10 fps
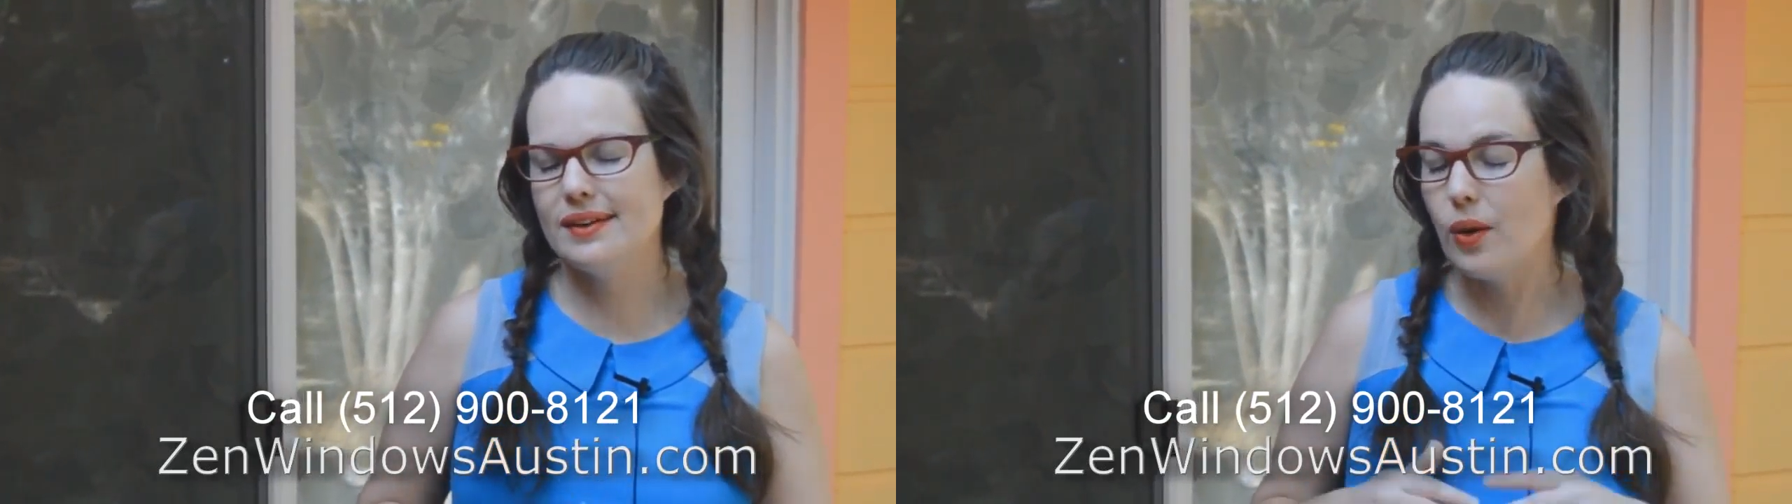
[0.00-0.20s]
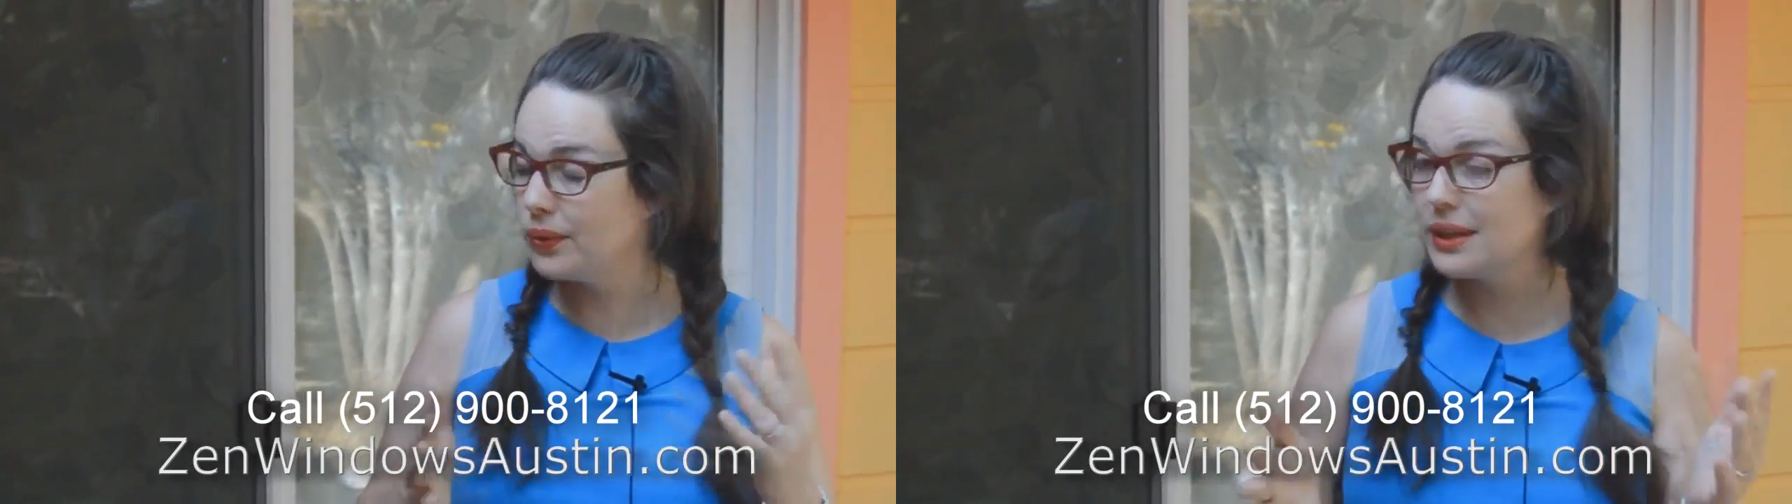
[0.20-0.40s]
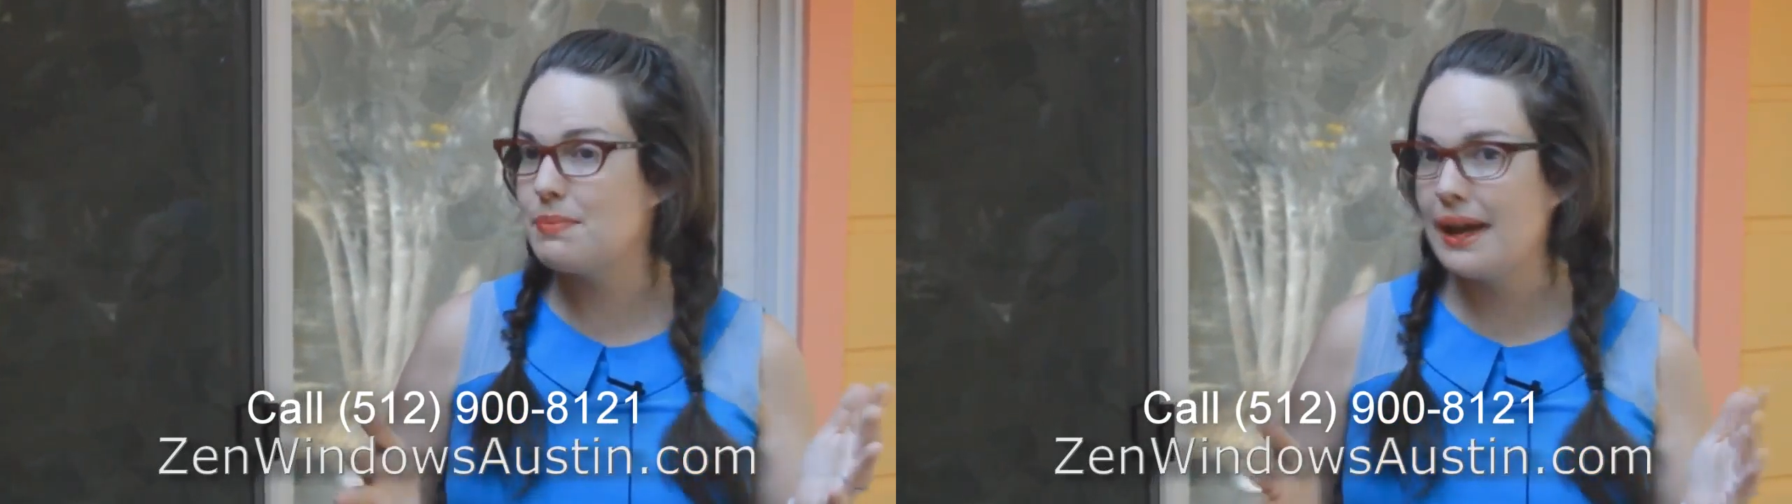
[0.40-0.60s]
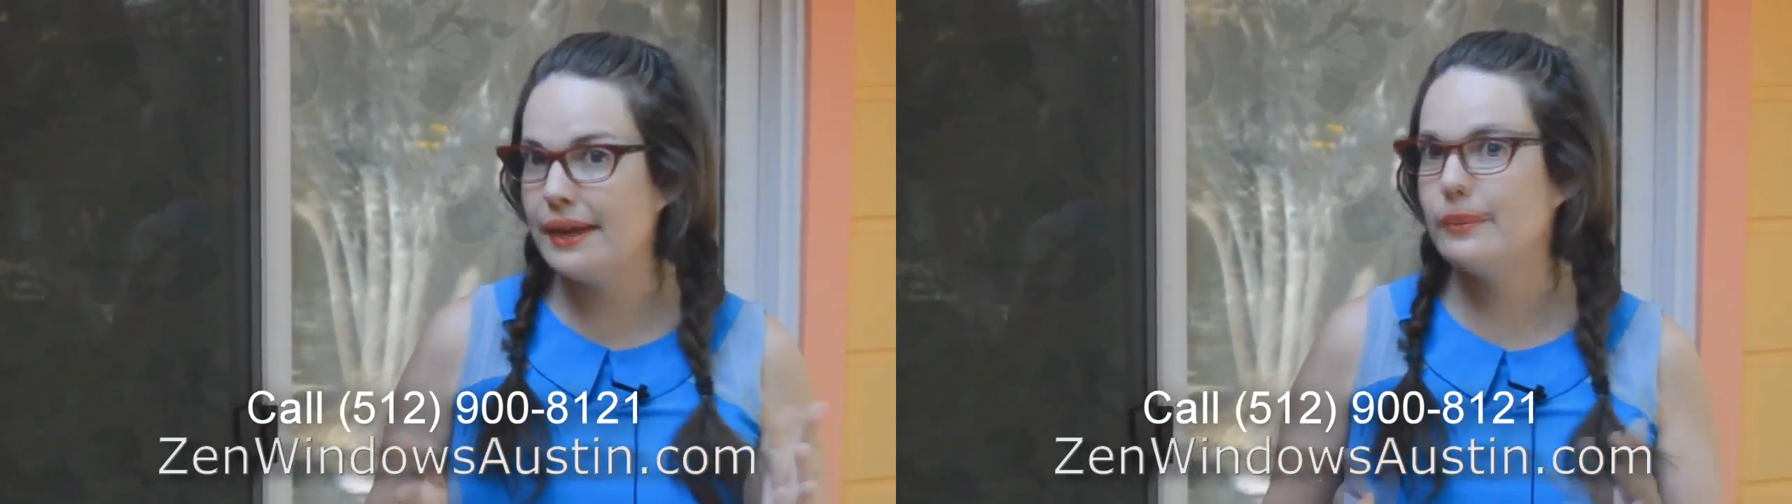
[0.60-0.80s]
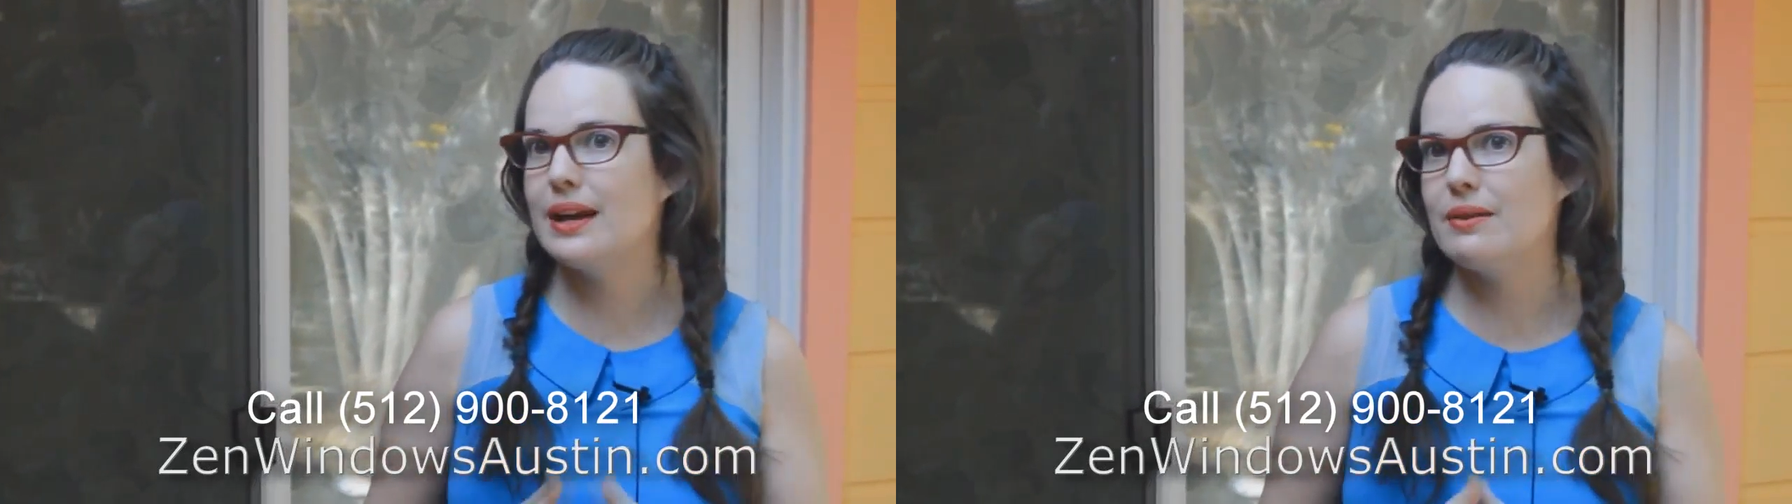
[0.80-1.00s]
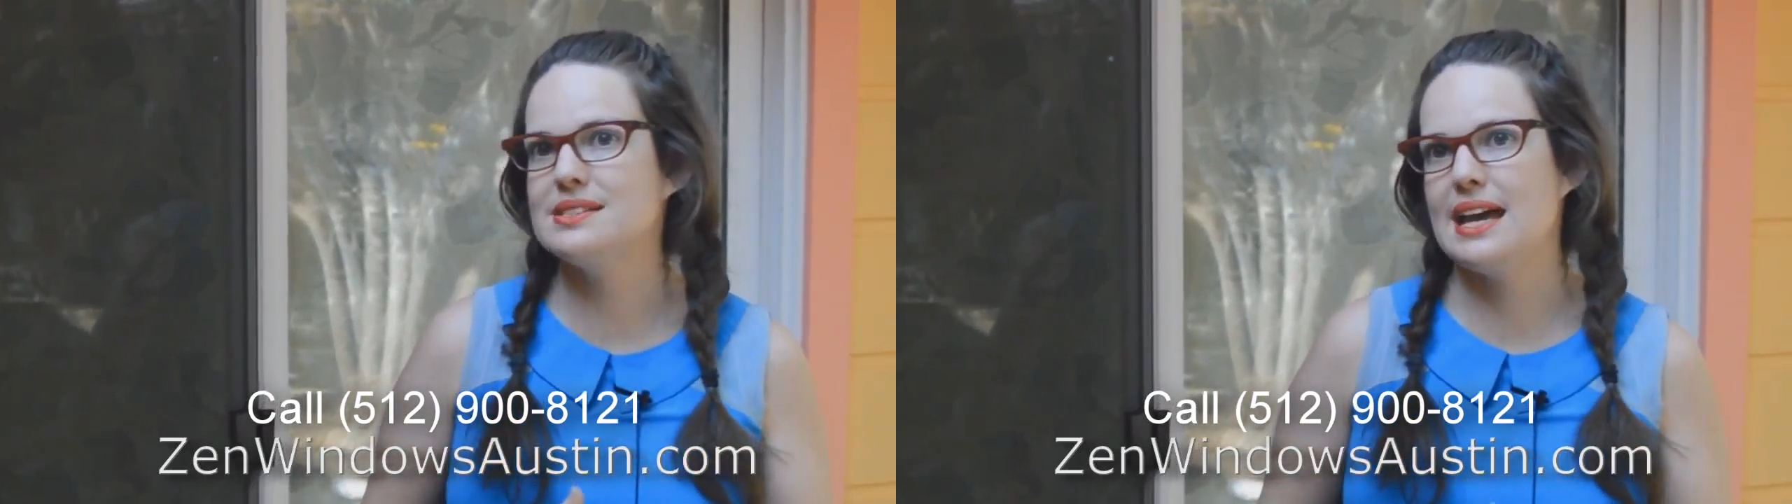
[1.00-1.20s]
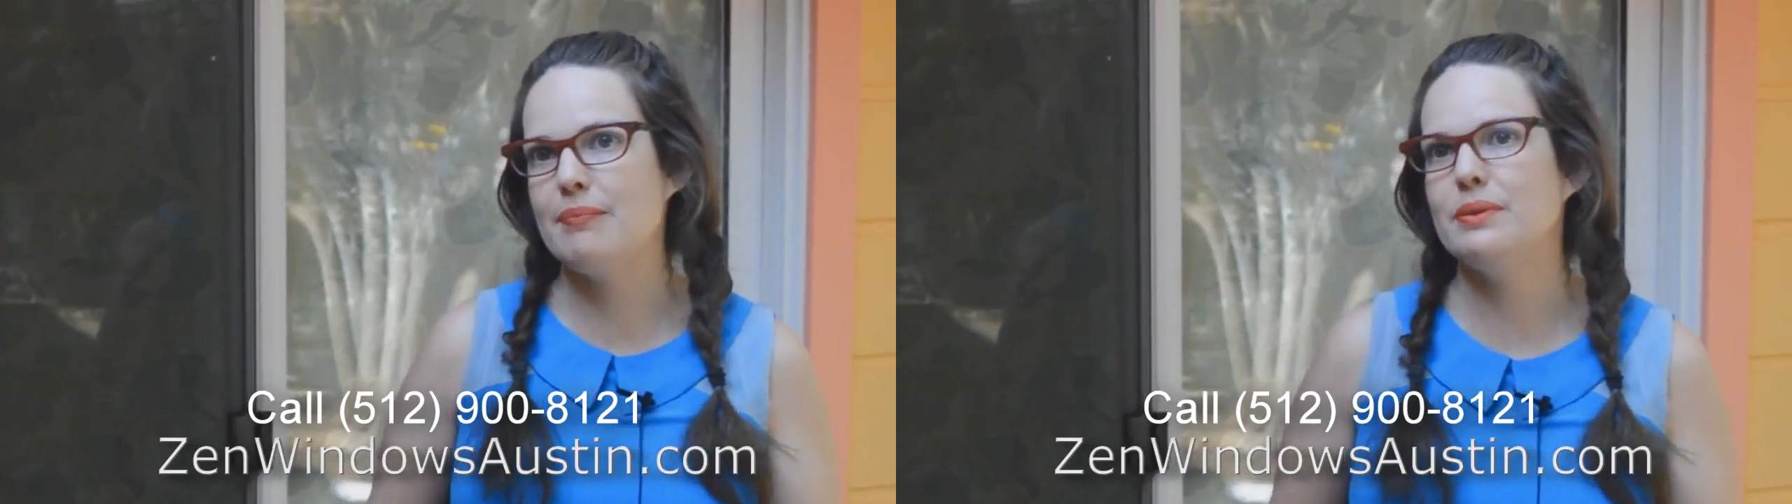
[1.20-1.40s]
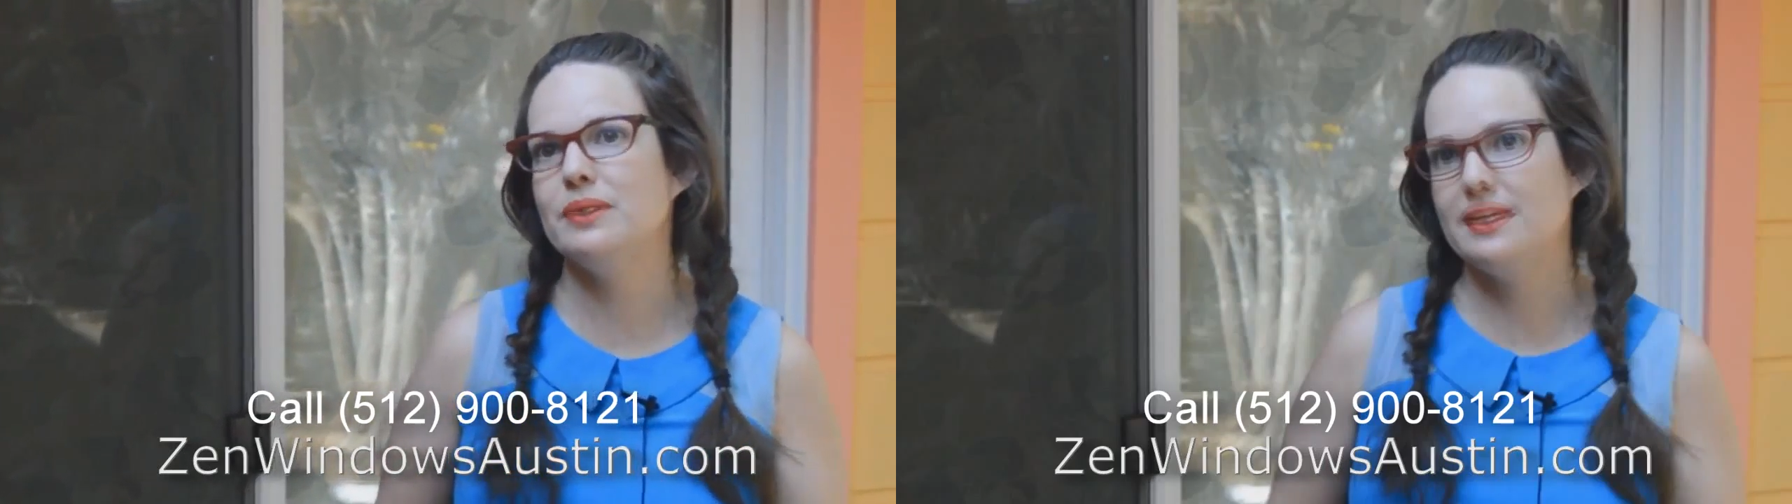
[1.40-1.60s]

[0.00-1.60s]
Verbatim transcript: only pay when I was happy